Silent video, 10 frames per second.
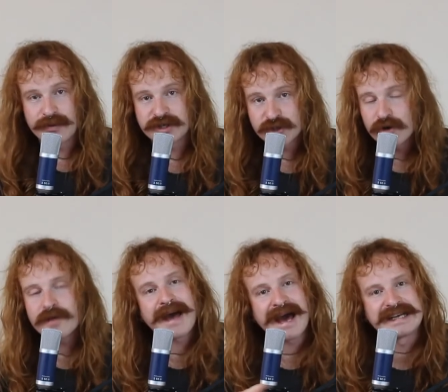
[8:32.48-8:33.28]
want to talk
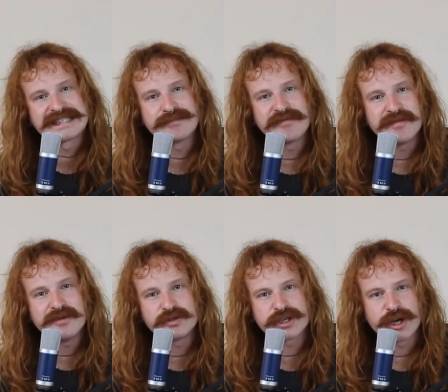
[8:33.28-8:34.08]
about how some of the
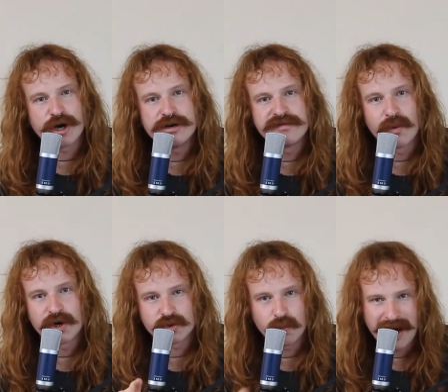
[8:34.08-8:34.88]
music in
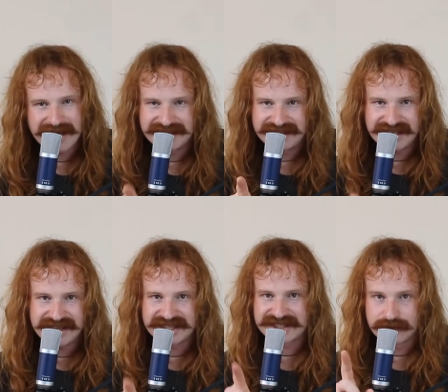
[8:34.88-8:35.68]
Overwatch 1
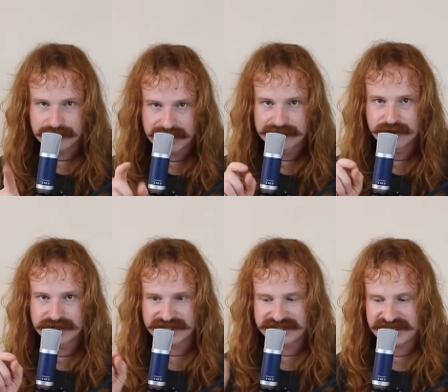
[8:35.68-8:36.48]
did this a little more
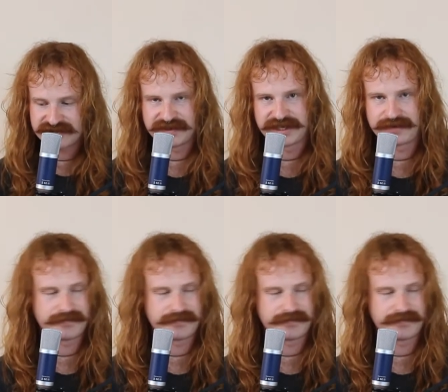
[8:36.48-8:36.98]
successfully.